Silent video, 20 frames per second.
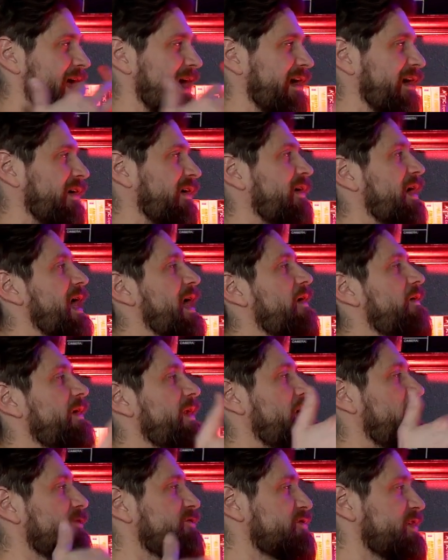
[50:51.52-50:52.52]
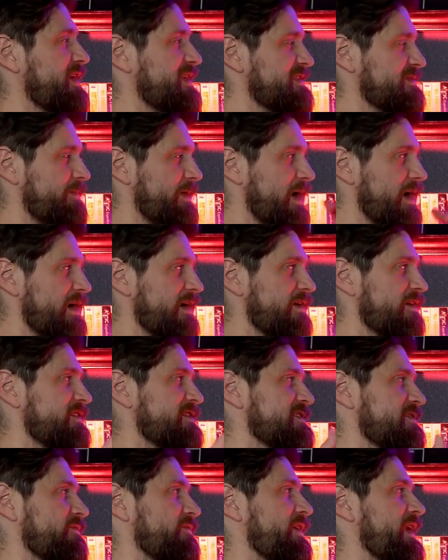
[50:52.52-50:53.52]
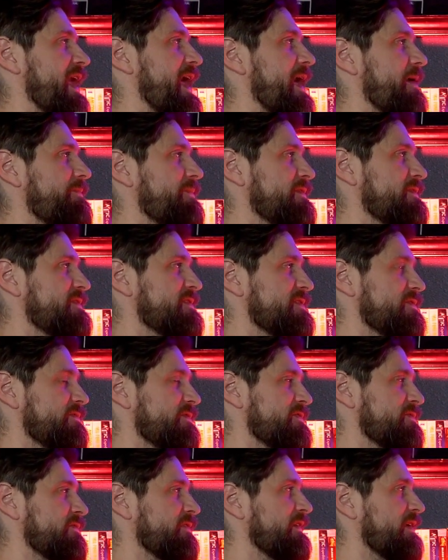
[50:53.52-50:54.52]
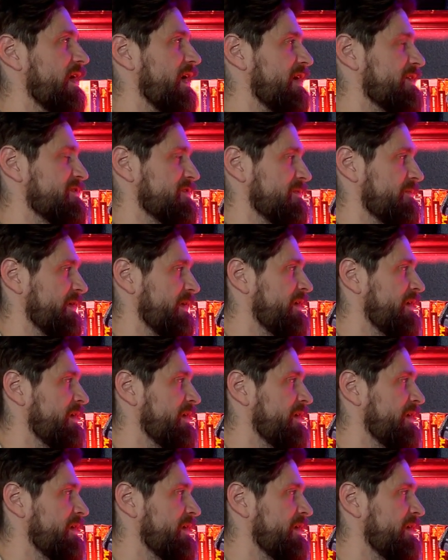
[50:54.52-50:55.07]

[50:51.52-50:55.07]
How it all transpires and what happens, it was really awesome.